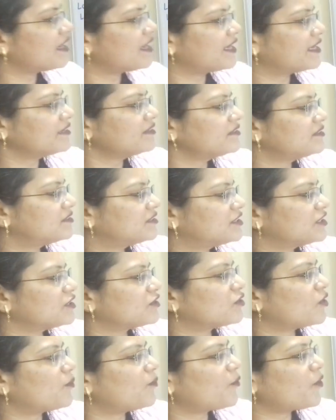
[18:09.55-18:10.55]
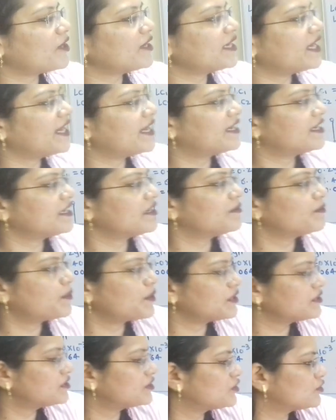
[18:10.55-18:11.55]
length 0.18 plus